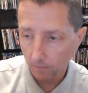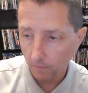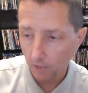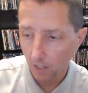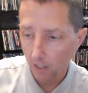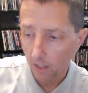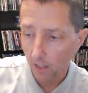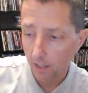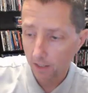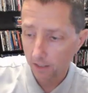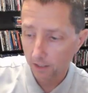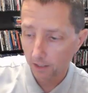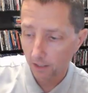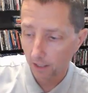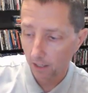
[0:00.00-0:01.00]

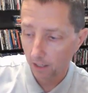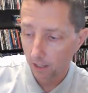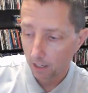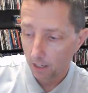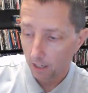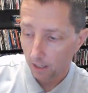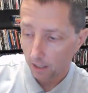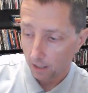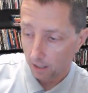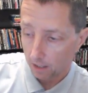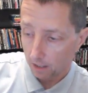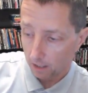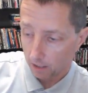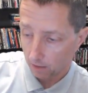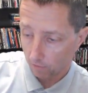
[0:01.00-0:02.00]
It's of
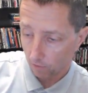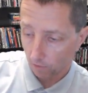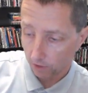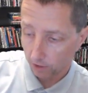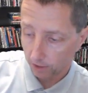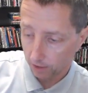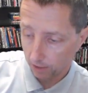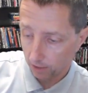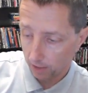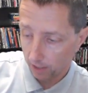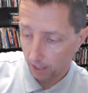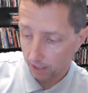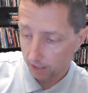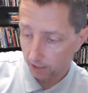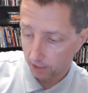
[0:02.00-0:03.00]
course a
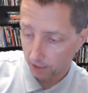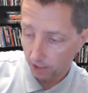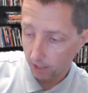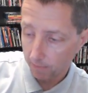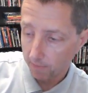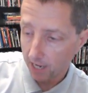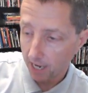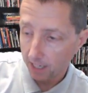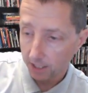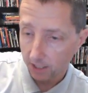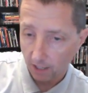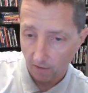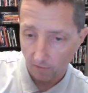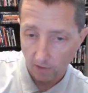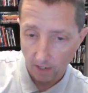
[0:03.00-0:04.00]
nice slipcase
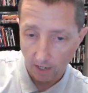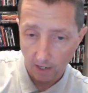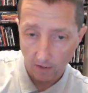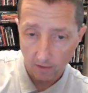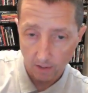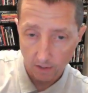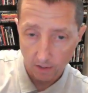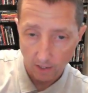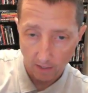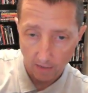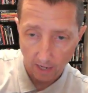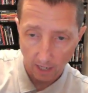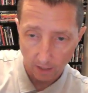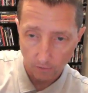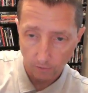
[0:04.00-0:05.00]
cover there, and then you get
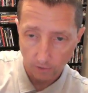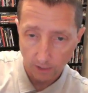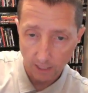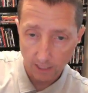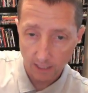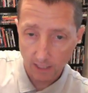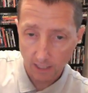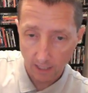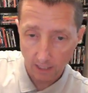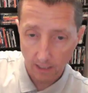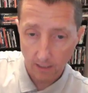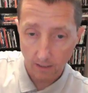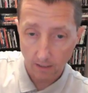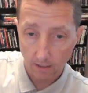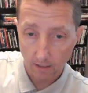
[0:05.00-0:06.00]
the actual disc,
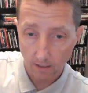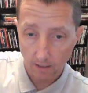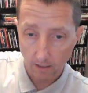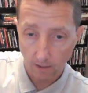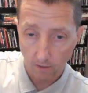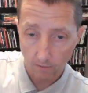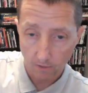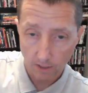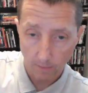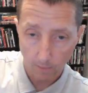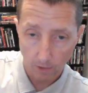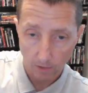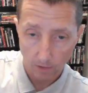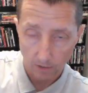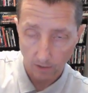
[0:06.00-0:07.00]

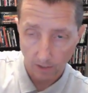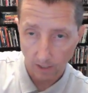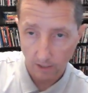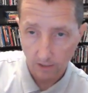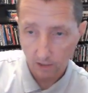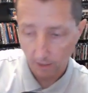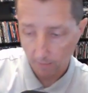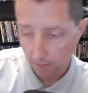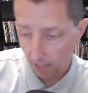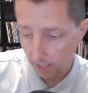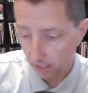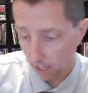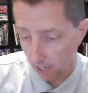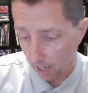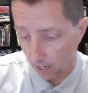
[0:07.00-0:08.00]
similar to the
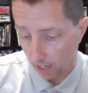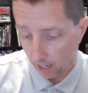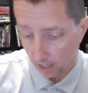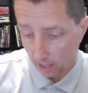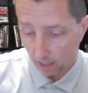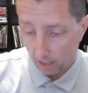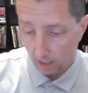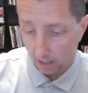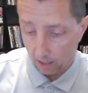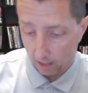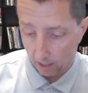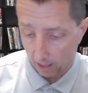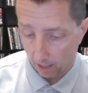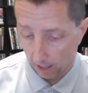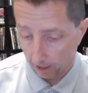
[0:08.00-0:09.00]
slipcase,
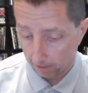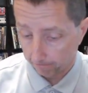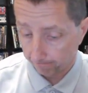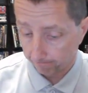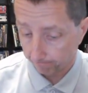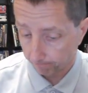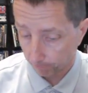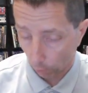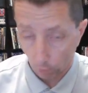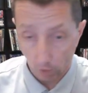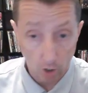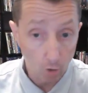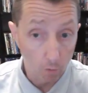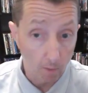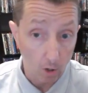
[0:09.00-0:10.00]
or
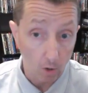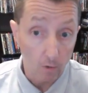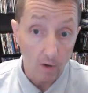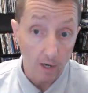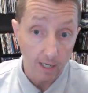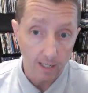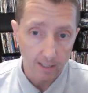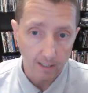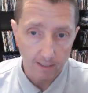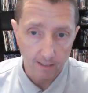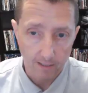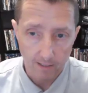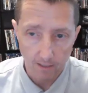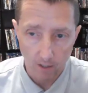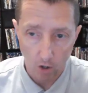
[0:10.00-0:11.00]
oboe,
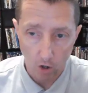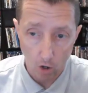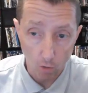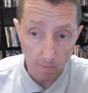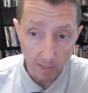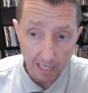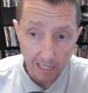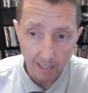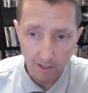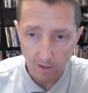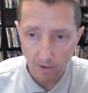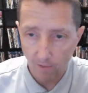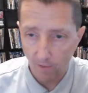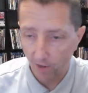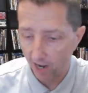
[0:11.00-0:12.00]
obi,
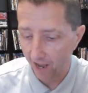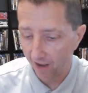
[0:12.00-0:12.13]
what?